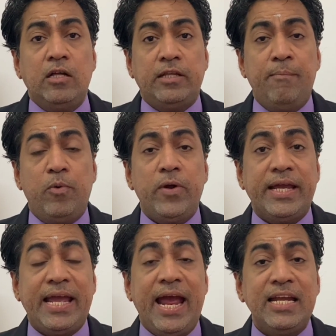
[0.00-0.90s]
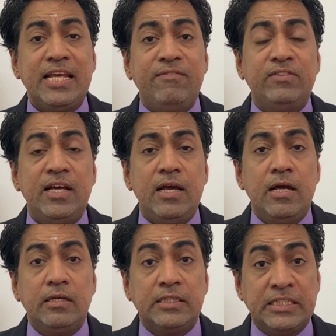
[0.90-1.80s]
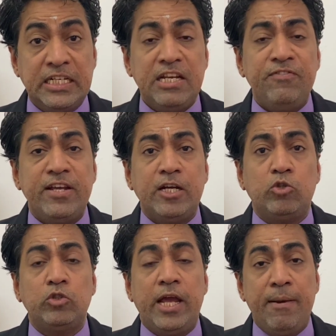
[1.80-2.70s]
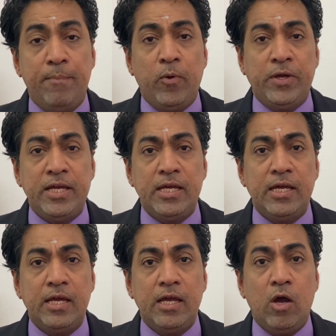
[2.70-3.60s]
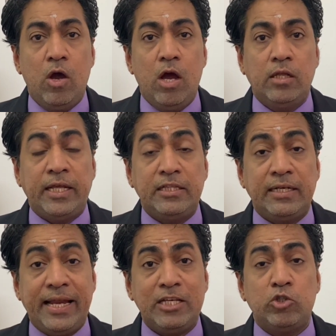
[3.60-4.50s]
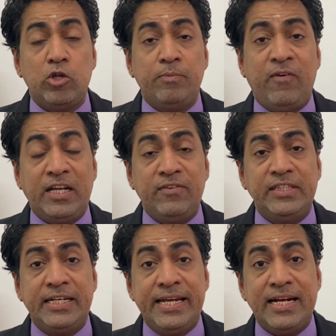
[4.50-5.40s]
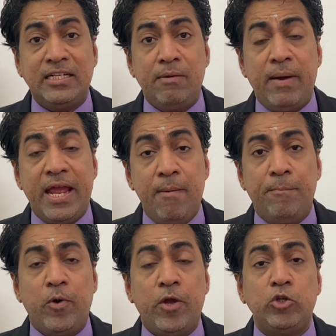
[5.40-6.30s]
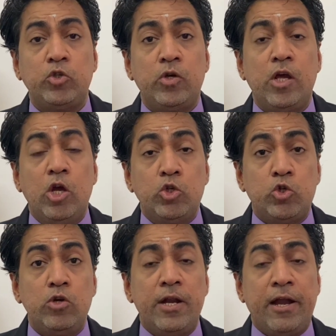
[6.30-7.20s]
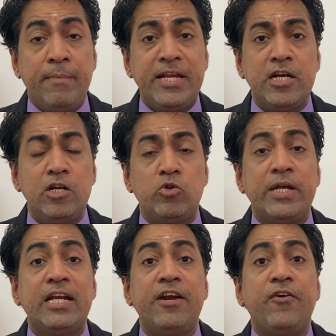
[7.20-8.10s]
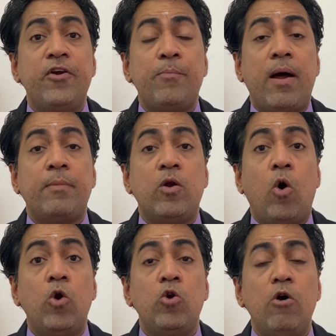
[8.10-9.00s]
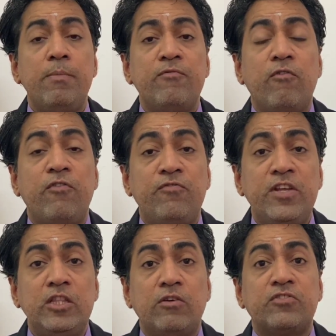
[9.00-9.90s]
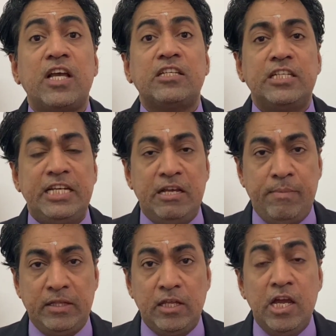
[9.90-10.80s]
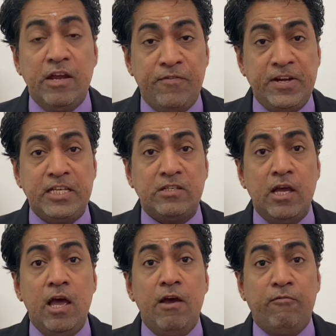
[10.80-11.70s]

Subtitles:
employer can give the certificate to the employee that the tax should, whatever the deducted by employer should be remitted to Inland Revenue Department on no before 15th of succeeding month. If it is